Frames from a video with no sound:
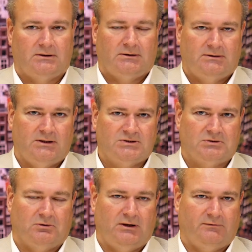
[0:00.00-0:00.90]

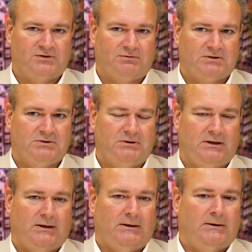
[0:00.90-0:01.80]
digital infrastructure,
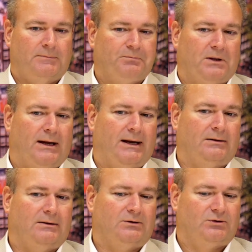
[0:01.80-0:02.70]

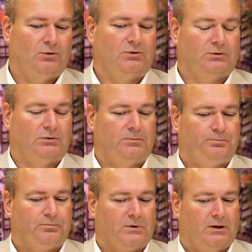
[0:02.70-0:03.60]
and the total
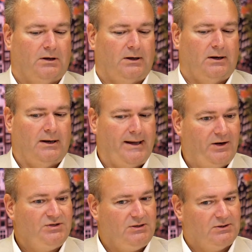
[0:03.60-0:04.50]

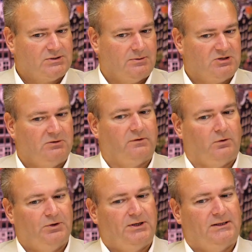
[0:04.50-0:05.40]
energy consumption of
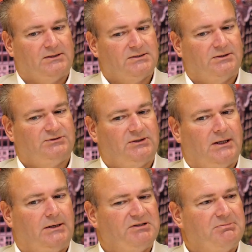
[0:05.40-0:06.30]
all the data centers
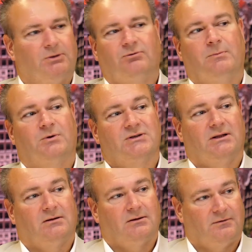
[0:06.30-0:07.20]
together is about
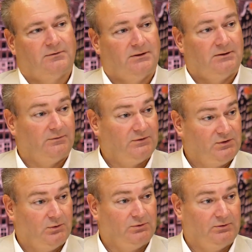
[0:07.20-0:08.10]
3% of the
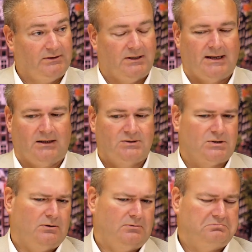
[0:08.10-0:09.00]
total in the Netherlands.
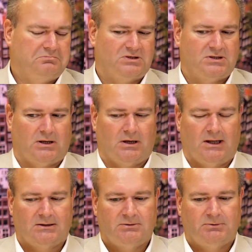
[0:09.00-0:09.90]
So it's not a
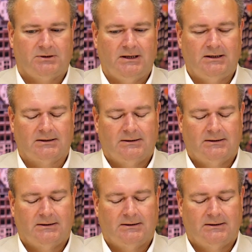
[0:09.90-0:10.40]
lot, you would think.